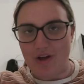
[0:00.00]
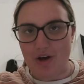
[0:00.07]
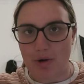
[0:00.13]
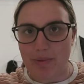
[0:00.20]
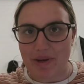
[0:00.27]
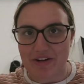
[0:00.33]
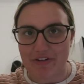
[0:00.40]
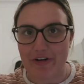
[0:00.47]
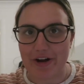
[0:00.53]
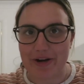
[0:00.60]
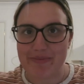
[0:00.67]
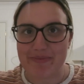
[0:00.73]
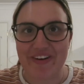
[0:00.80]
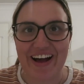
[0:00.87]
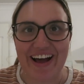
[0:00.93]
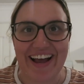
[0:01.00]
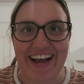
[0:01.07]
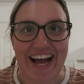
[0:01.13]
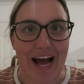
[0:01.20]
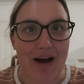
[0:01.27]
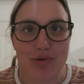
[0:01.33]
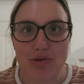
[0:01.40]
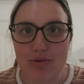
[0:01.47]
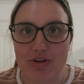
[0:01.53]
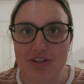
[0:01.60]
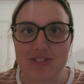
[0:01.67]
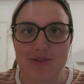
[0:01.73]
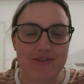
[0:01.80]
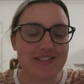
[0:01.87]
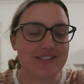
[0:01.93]
Oh my god, my Apple
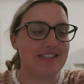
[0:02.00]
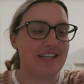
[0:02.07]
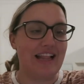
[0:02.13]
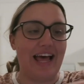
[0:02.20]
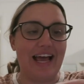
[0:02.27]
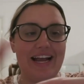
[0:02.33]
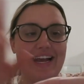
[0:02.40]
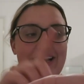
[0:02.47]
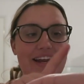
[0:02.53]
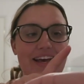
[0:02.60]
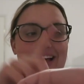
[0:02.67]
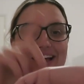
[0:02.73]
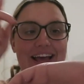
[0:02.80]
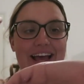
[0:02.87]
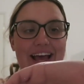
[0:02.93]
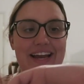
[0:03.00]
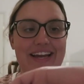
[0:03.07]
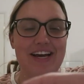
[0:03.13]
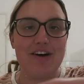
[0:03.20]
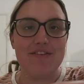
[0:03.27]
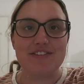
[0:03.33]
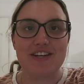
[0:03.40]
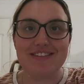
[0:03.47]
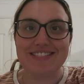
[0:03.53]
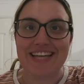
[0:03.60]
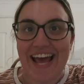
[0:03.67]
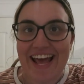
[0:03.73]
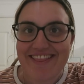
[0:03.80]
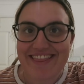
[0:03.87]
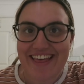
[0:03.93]
Watch was delayed and now I've done
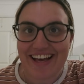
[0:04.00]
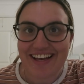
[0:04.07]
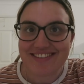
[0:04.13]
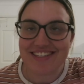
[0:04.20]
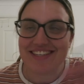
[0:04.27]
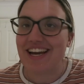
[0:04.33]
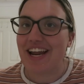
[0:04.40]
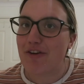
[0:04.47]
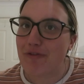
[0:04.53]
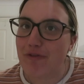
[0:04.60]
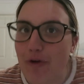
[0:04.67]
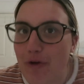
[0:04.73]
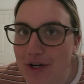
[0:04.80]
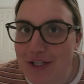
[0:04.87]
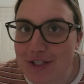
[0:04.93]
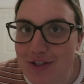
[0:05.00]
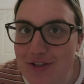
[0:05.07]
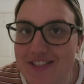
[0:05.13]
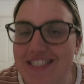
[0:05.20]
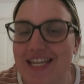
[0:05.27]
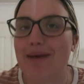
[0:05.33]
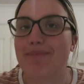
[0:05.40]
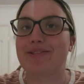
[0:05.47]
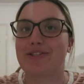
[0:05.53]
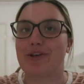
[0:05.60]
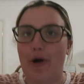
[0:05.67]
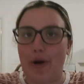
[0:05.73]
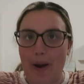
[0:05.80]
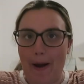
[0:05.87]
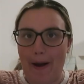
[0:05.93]
10,042 steps.
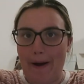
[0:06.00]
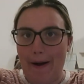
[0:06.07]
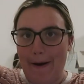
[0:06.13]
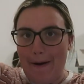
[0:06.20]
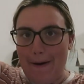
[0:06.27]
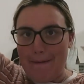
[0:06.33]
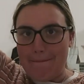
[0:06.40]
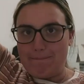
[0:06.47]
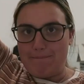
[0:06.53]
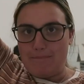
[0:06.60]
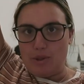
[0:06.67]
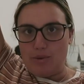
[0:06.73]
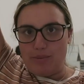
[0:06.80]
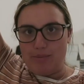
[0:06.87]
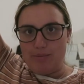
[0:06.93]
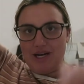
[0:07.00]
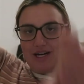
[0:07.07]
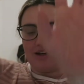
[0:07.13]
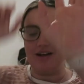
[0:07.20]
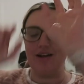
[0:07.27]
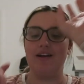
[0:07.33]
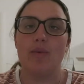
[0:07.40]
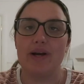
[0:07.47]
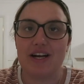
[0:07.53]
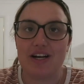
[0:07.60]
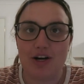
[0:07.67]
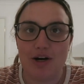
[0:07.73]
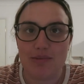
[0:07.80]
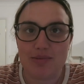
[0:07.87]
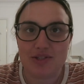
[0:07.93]
So boom, we
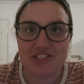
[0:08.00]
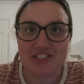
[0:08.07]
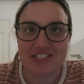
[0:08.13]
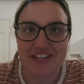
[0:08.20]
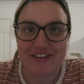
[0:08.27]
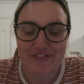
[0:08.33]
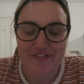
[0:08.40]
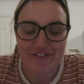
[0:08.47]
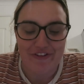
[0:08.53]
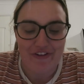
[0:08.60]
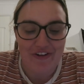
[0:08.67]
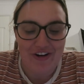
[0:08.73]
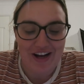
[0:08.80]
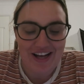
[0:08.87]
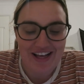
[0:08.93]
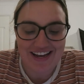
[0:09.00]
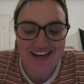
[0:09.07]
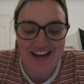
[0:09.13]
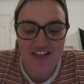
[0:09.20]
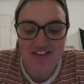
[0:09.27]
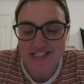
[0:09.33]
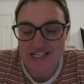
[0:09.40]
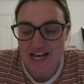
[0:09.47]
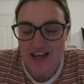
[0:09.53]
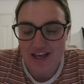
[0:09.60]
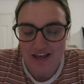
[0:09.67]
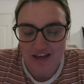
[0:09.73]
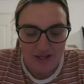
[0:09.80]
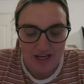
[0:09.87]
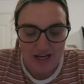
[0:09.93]
accomplished it for another
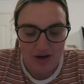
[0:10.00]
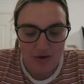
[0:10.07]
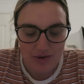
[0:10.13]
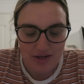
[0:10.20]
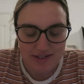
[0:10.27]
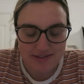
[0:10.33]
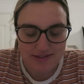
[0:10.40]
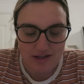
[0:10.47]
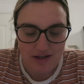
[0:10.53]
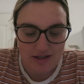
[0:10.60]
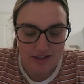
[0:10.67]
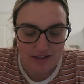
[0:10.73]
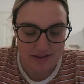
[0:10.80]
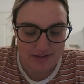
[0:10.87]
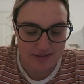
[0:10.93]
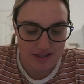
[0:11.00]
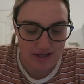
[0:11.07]
day. How exciting is